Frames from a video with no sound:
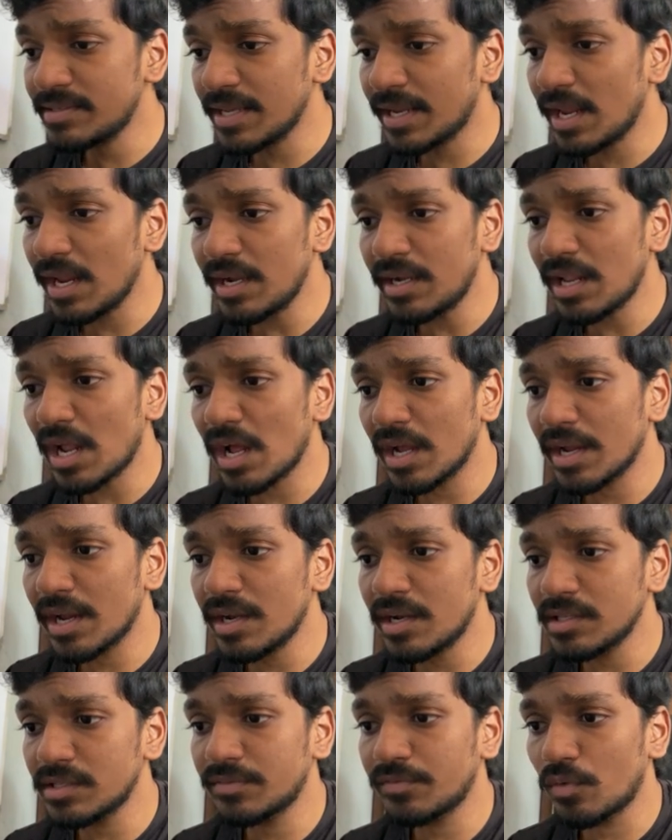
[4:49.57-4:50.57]
second
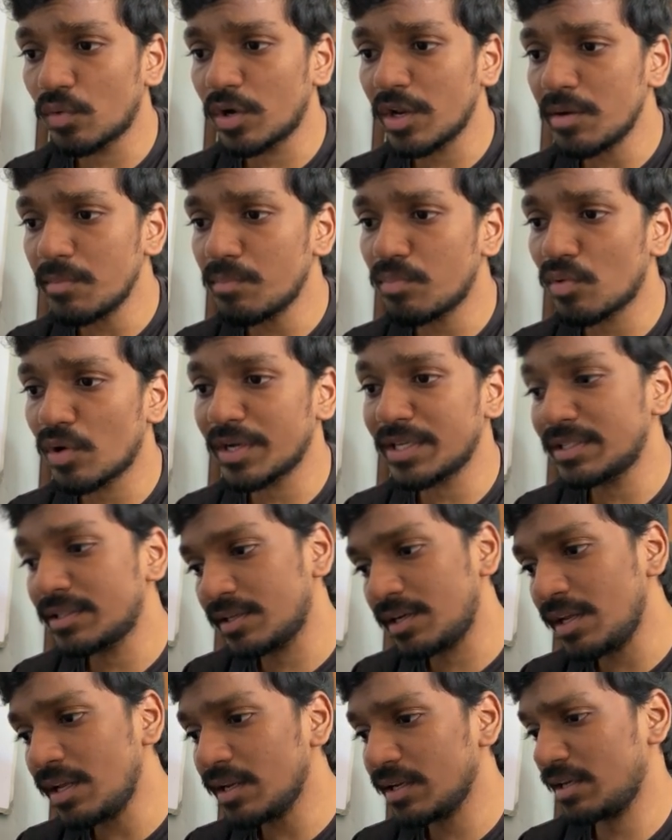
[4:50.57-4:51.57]
target is
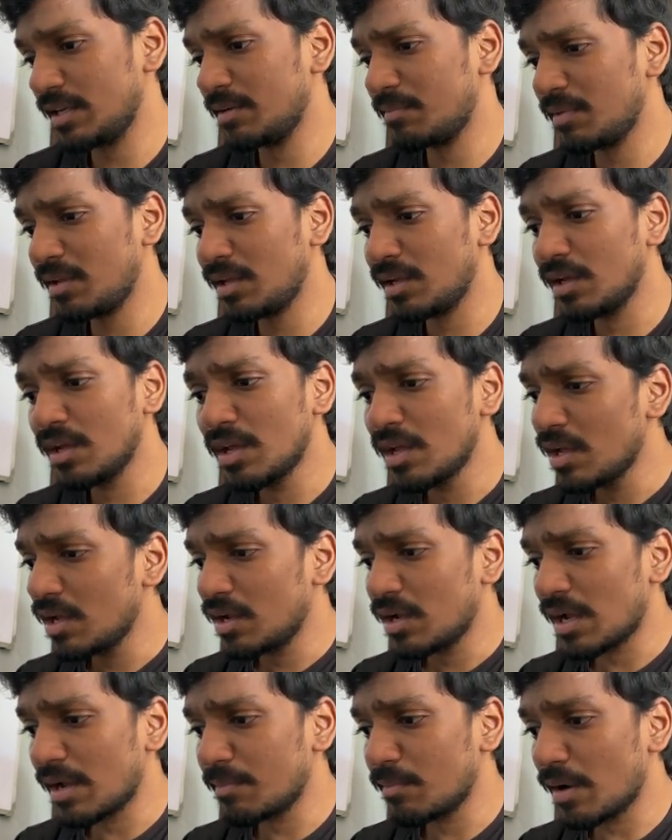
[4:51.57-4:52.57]
14.3 let me
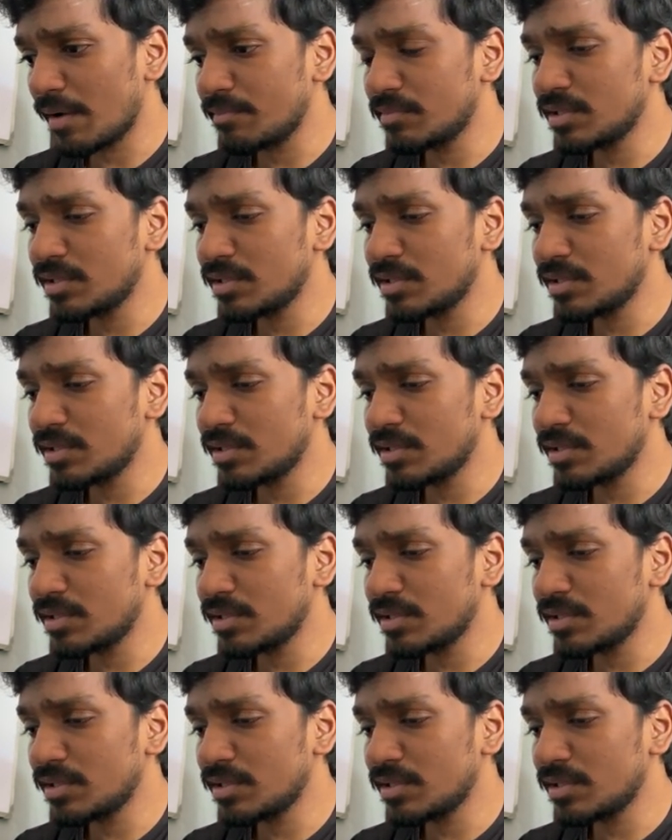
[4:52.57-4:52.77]
i'm i'm,